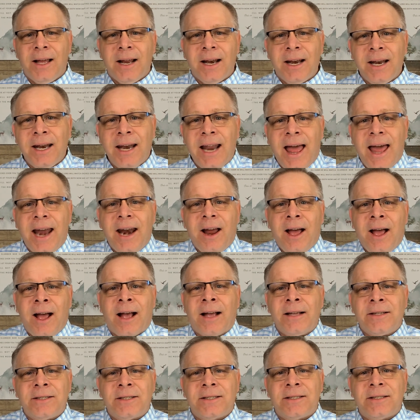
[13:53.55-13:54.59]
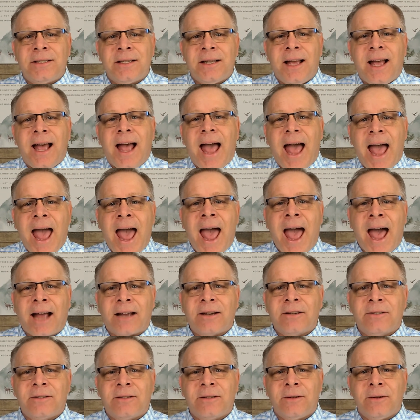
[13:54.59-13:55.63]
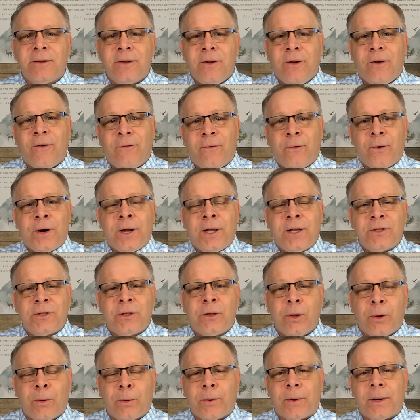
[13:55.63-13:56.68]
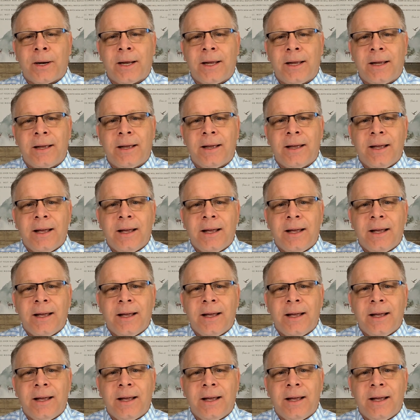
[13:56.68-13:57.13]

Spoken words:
Let us act for His glory.